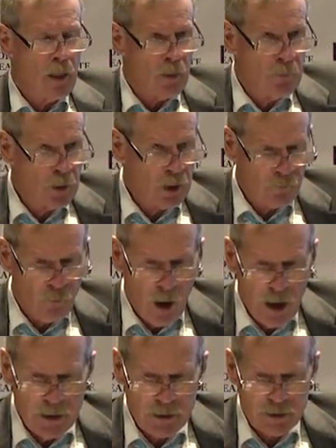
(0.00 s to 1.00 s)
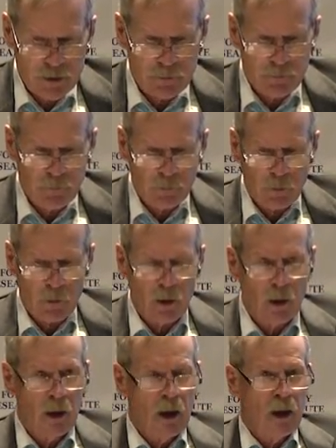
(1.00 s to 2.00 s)
the Bill of Rights,
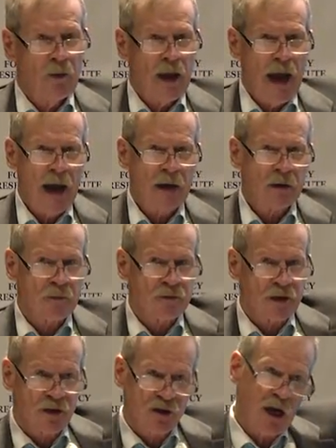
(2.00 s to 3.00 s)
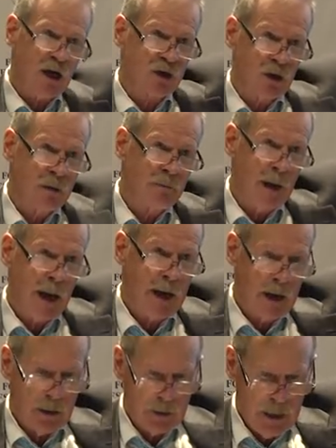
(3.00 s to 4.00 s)
the Act of Succession
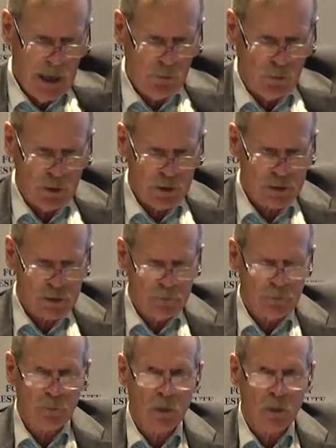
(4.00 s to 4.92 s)
banning Catholics,